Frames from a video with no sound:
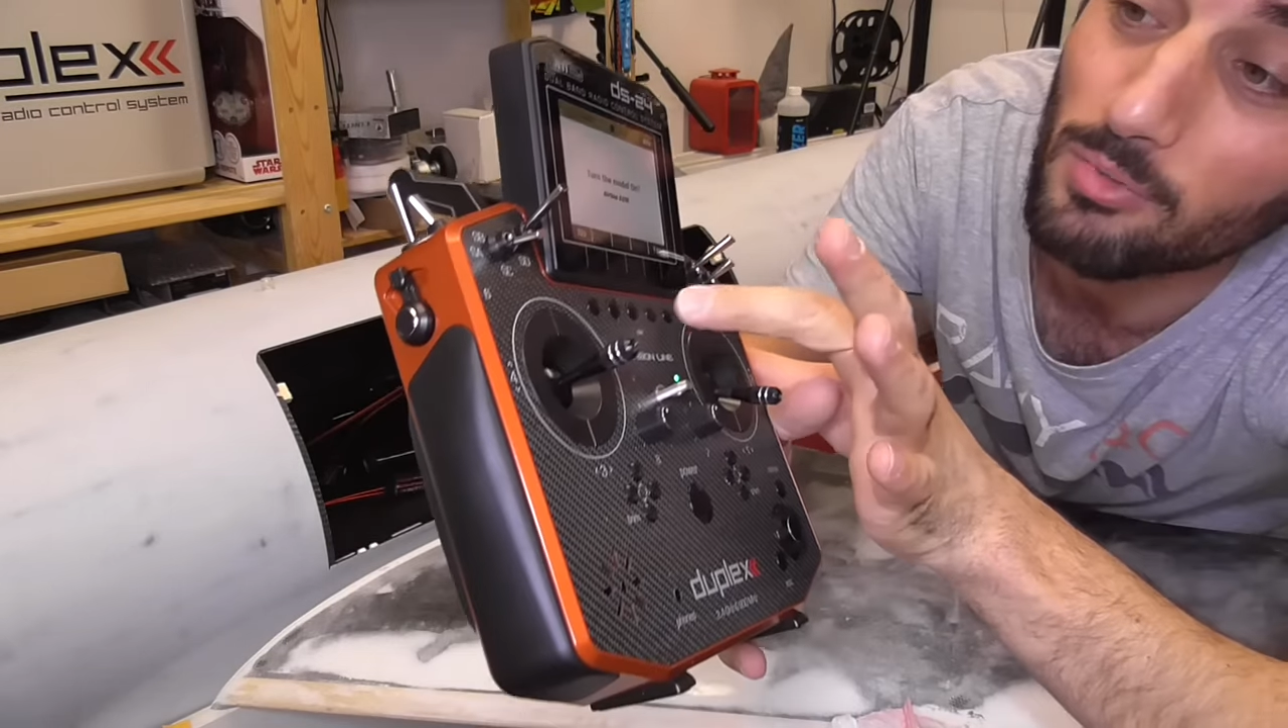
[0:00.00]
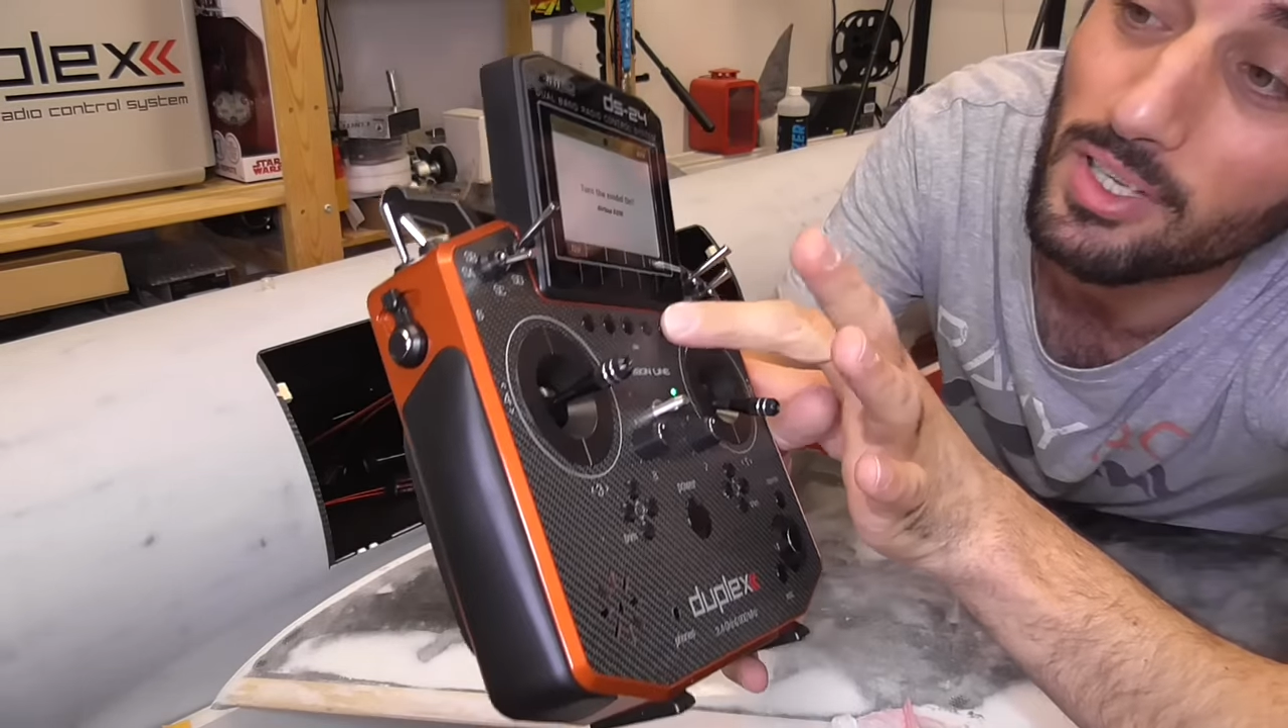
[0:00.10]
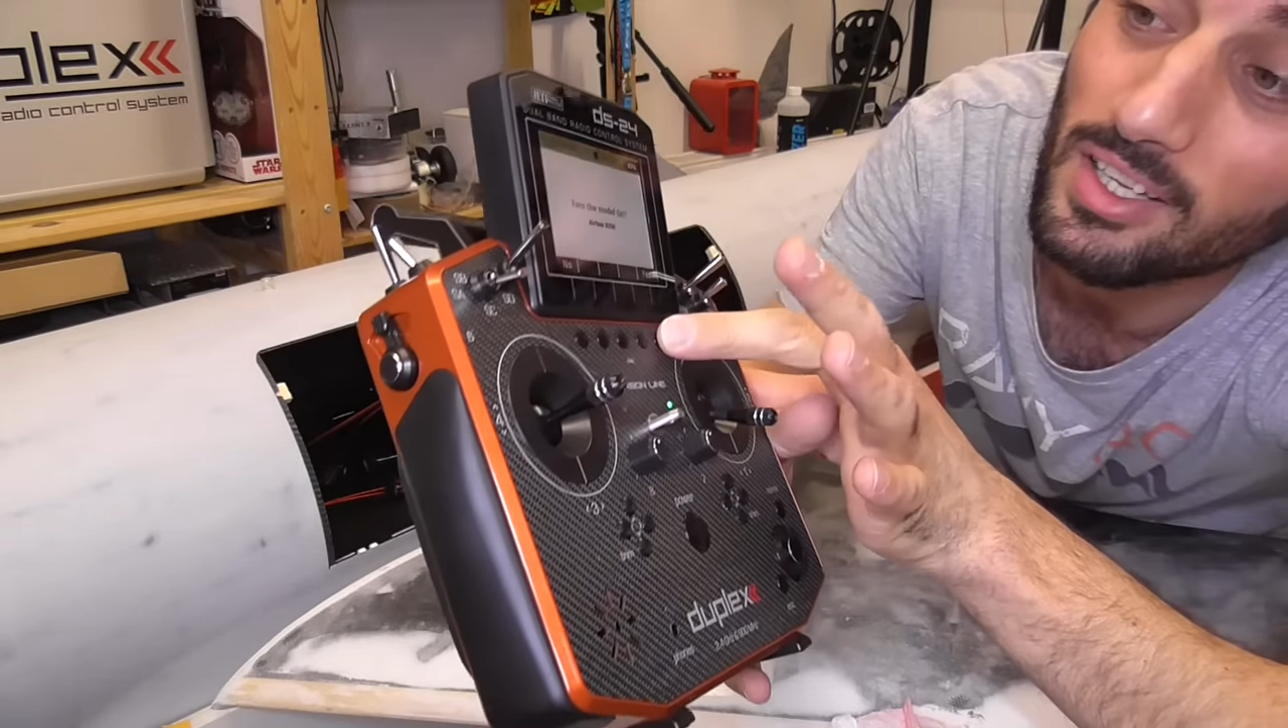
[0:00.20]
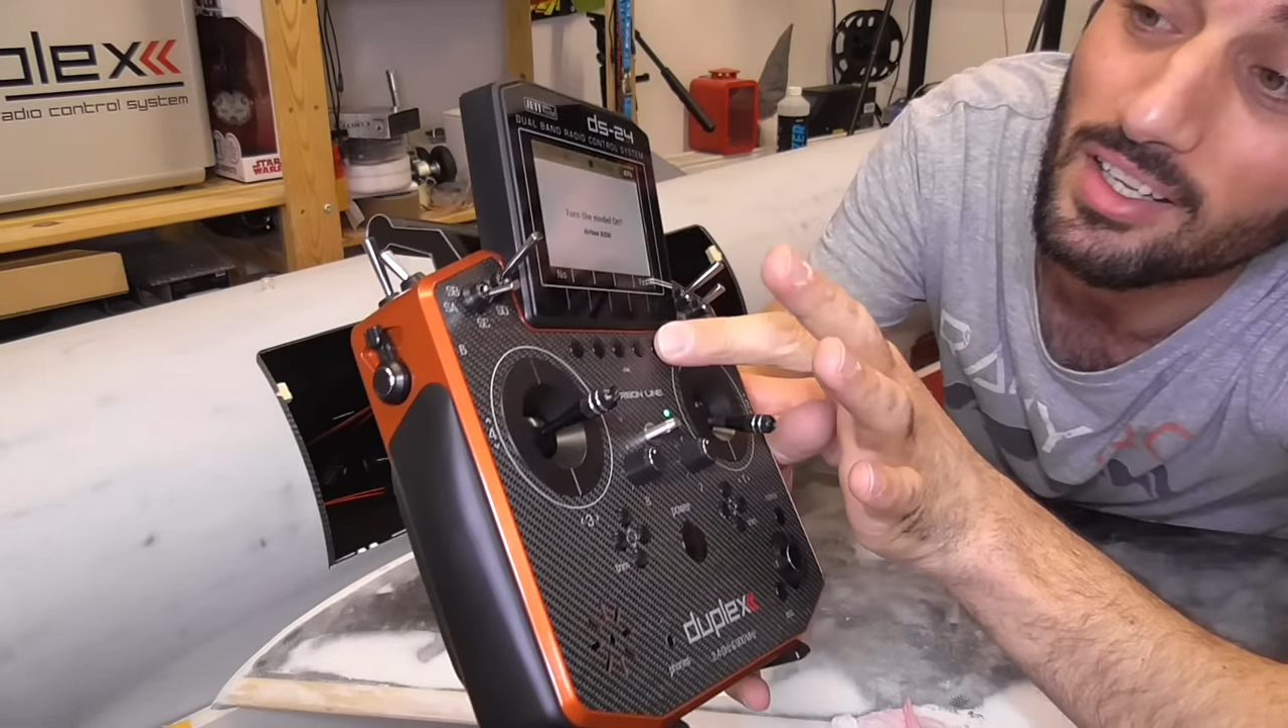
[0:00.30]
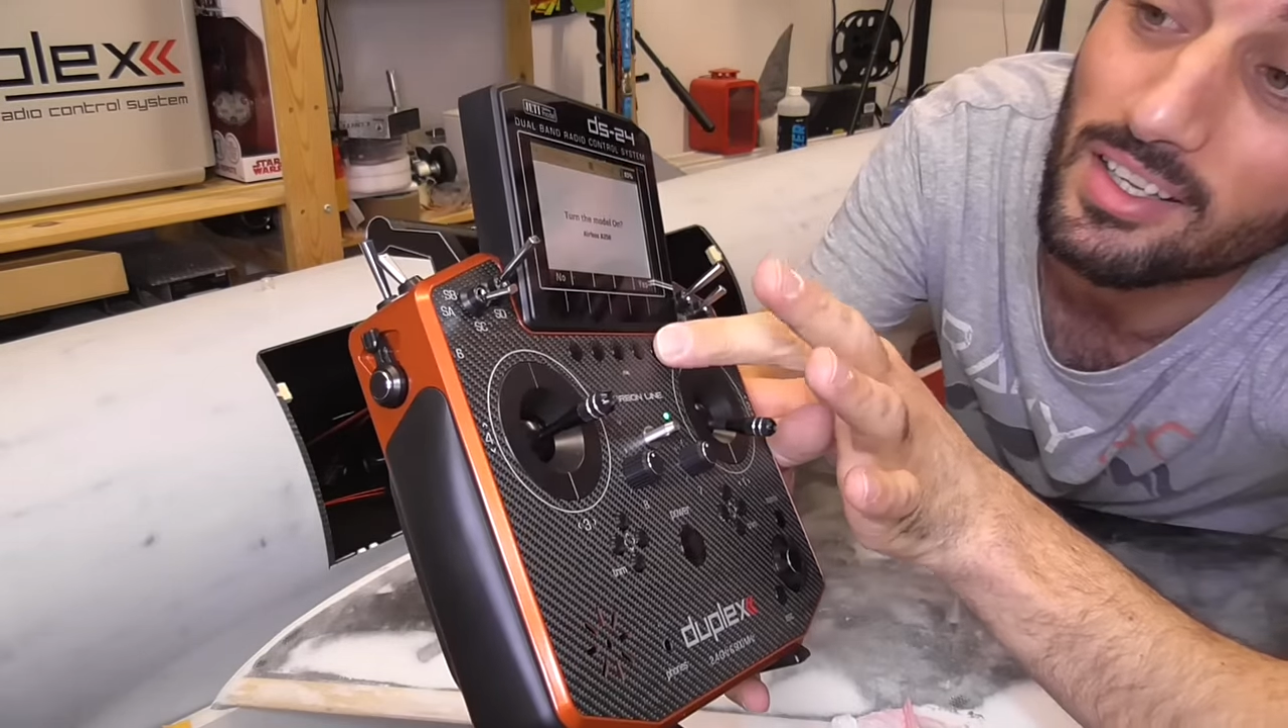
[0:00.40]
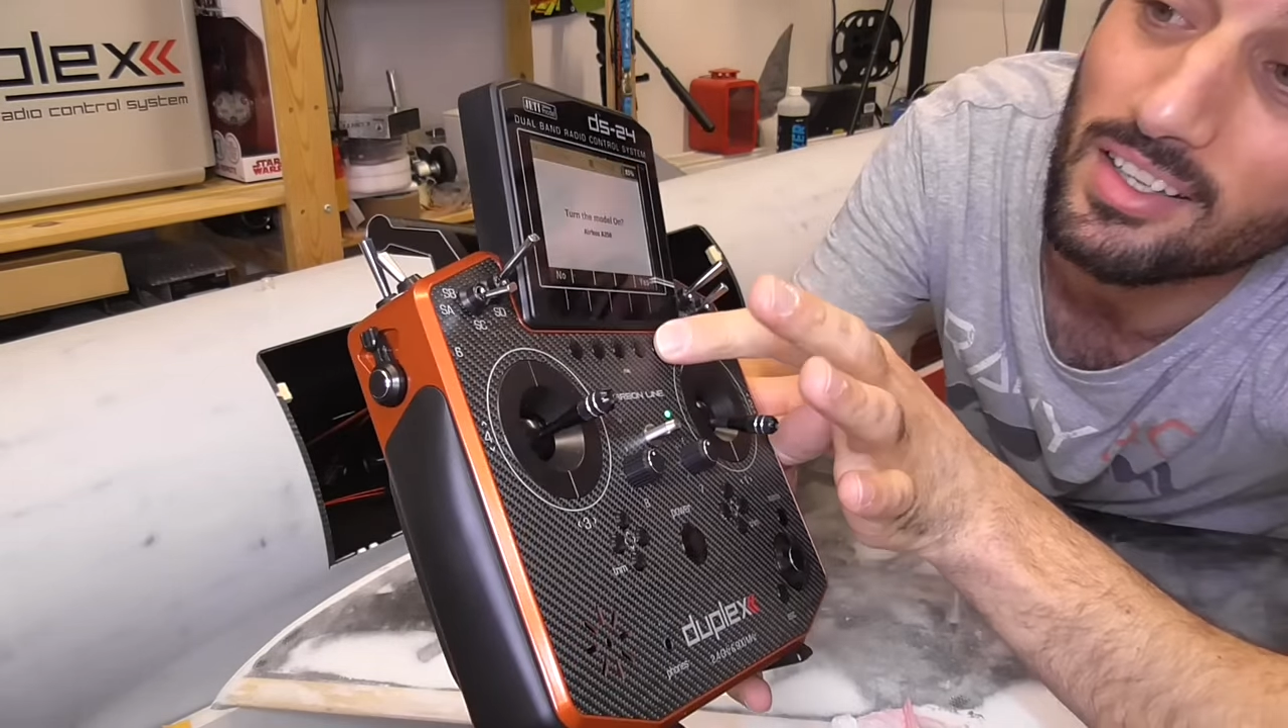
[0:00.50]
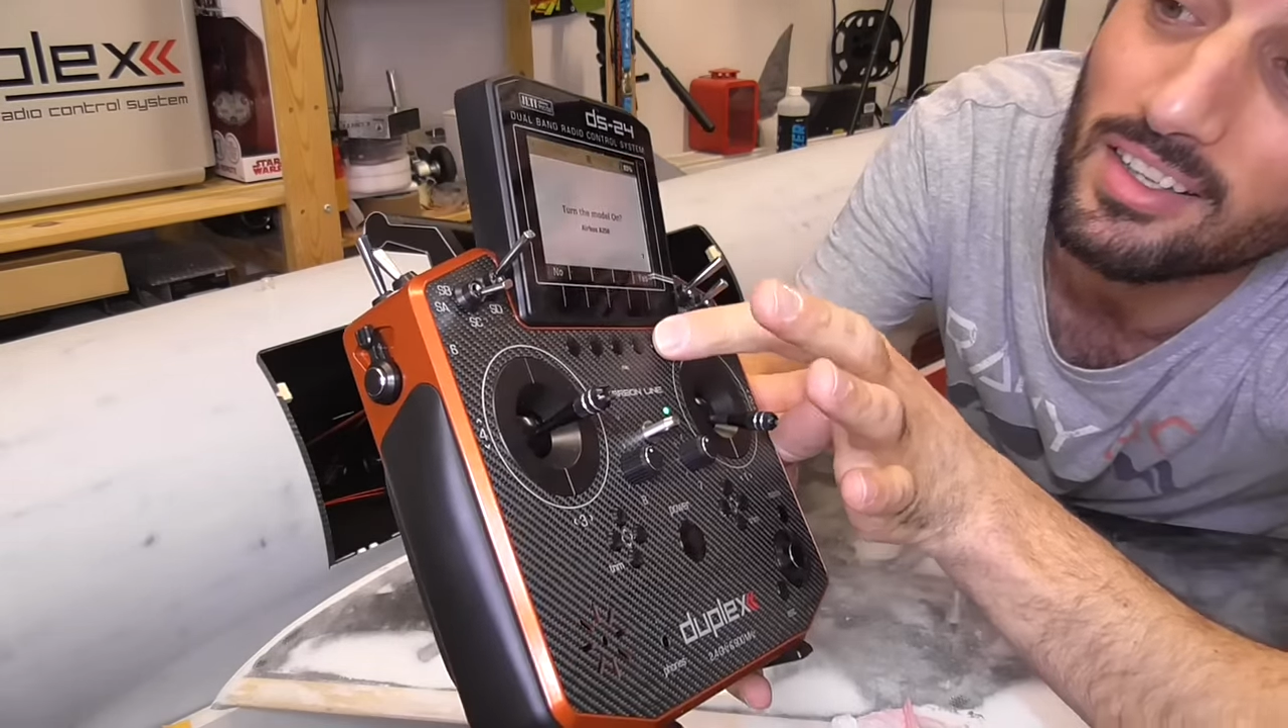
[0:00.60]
me